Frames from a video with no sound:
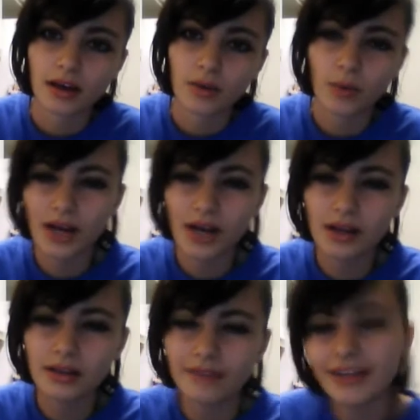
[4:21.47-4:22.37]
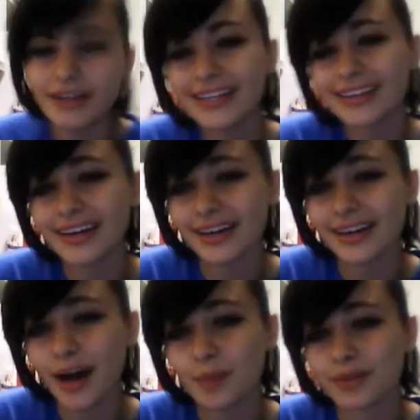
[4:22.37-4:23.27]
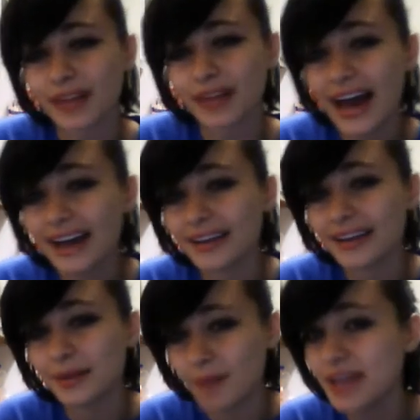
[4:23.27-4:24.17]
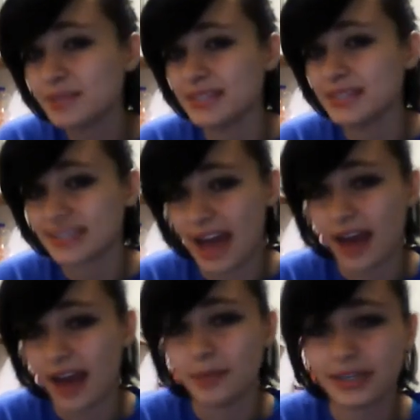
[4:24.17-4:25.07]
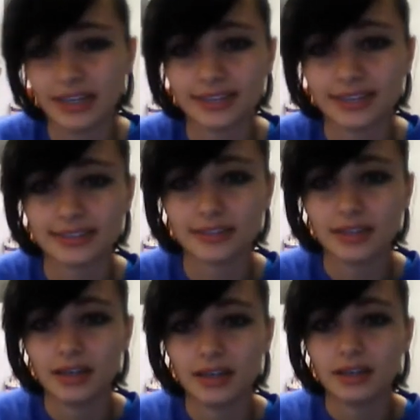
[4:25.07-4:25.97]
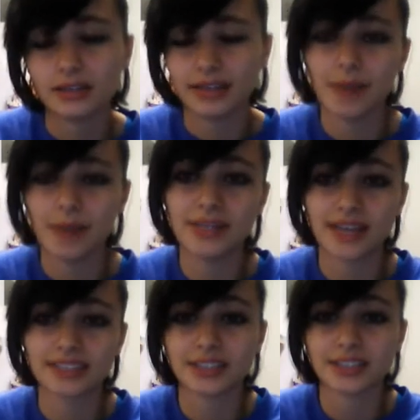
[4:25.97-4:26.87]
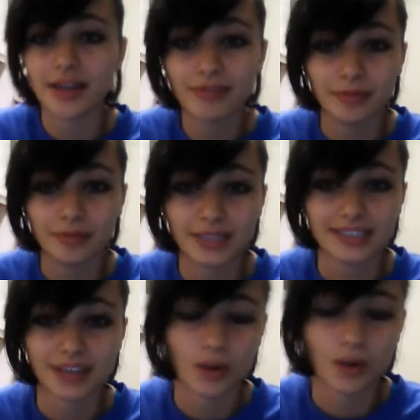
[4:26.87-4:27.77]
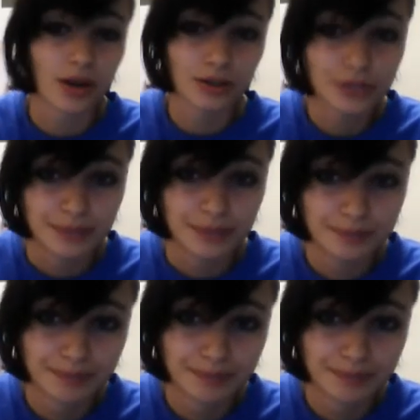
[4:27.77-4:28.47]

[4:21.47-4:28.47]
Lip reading: well, if anything, I'm glad that it makes me sad because then that means I still love him because I don't want to lose him.